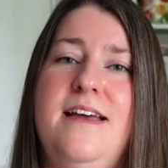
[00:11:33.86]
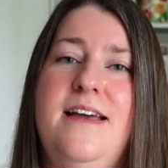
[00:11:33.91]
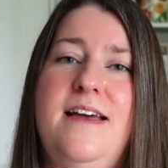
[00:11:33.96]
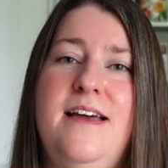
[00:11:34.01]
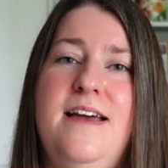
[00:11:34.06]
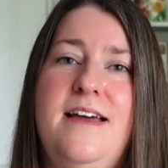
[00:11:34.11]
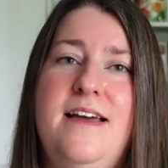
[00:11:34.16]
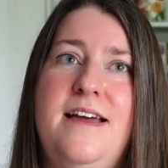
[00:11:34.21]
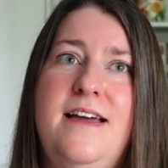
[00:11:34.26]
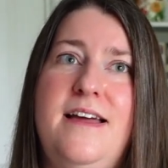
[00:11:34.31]

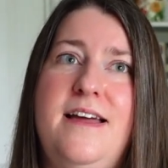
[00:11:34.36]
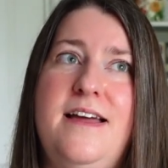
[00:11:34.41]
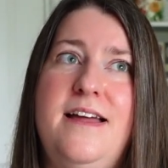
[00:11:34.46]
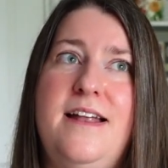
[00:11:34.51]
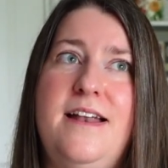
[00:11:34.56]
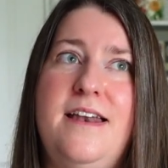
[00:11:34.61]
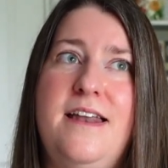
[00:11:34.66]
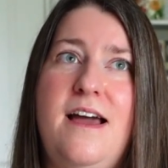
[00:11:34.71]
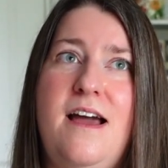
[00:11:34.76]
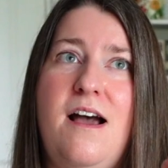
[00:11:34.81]

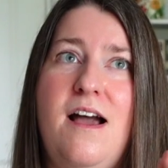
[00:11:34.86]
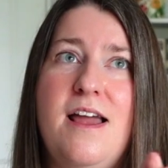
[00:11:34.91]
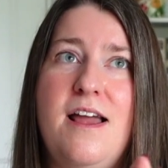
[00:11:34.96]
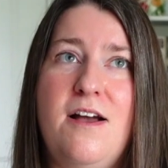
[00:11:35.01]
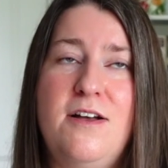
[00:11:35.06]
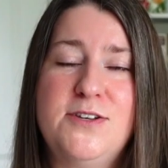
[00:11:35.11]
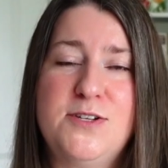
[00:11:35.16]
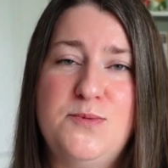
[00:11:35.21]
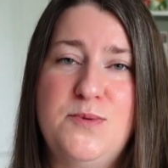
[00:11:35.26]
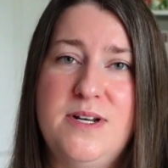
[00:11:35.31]
And I
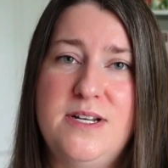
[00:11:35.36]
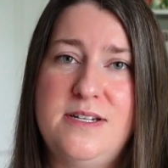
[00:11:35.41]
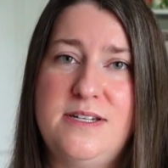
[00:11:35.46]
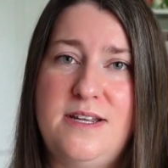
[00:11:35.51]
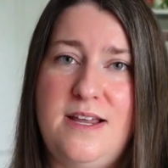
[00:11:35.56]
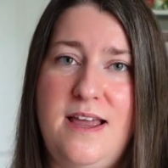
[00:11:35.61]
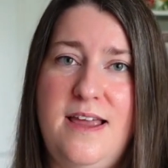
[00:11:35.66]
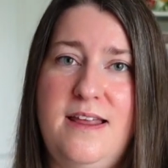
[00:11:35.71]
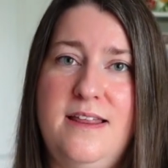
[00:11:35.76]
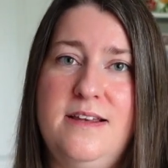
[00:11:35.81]
also want to
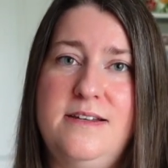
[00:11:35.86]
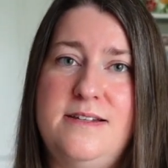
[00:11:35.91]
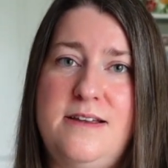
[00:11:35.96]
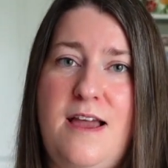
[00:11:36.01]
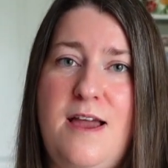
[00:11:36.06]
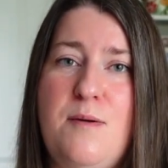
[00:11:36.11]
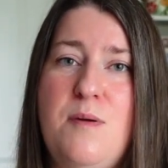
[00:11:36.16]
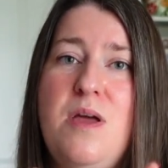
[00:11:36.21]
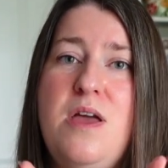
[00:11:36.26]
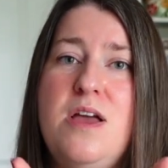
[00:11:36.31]
say this
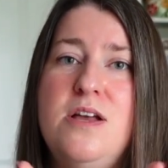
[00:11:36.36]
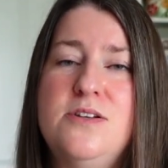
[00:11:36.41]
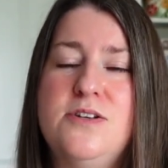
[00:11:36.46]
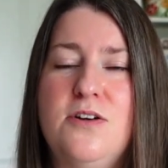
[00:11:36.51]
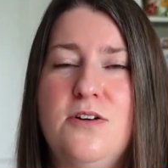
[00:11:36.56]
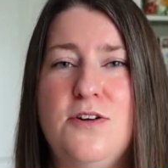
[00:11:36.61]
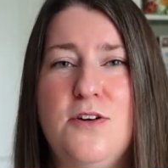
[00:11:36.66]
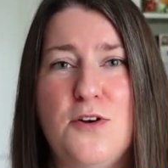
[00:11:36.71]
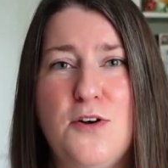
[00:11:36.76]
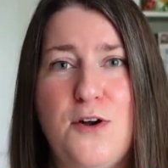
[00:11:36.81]
time,
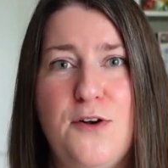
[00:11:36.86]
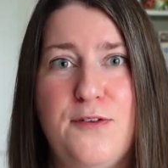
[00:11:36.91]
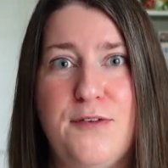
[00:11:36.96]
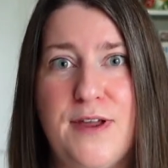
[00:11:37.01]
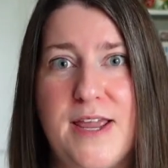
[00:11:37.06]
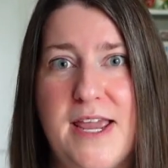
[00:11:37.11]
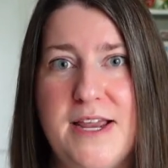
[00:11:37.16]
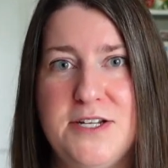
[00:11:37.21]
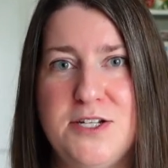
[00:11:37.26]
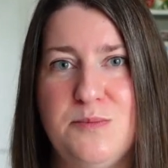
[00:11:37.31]
turn your
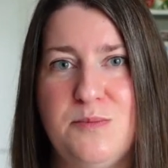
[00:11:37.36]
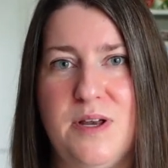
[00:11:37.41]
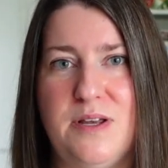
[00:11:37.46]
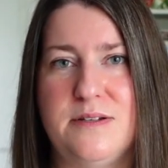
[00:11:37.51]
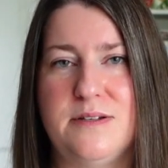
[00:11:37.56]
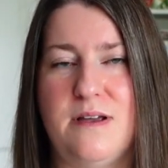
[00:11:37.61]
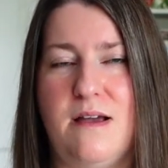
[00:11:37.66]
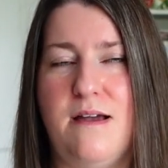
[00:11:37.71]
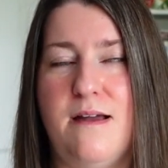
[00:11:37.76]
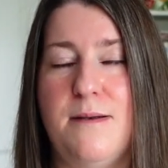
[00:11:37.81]
notification
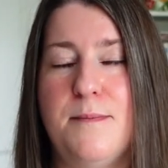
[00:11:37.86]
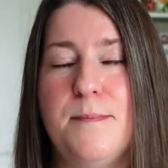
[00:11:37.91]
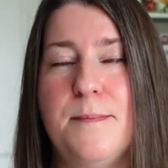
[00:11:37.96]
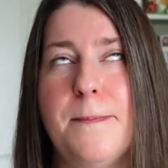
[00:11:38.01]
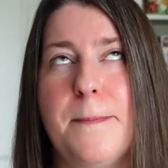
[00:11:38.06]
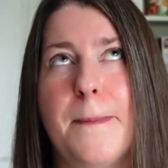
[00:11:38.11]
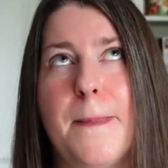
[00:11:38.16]
bells on.